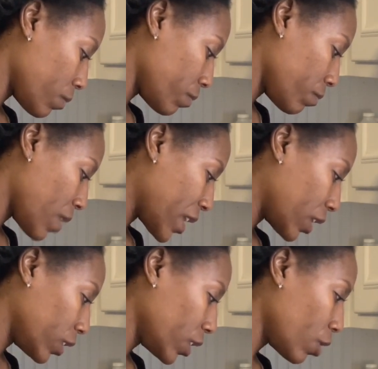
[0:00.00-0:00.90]
make it a
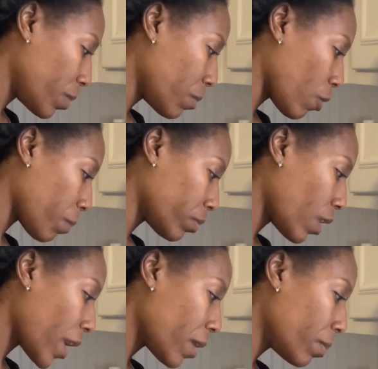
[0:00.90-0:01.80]
little bit more
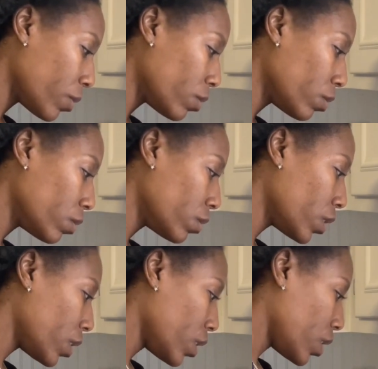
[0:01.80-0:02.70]
pliable,
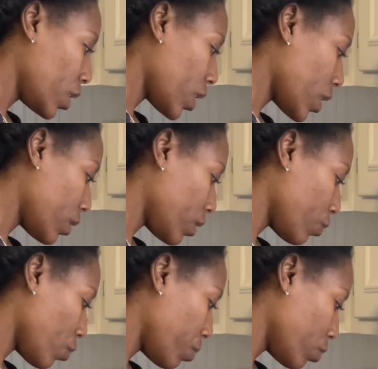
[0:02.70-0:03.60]
and it
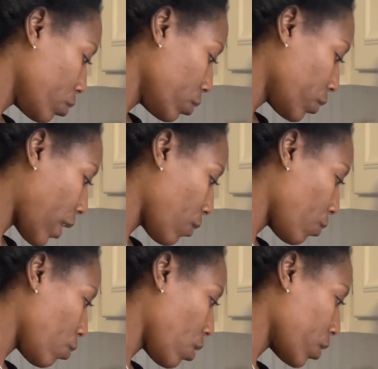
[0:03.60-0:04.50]
will pull that
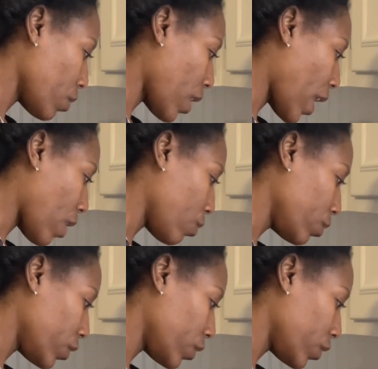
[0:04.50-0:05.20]
water out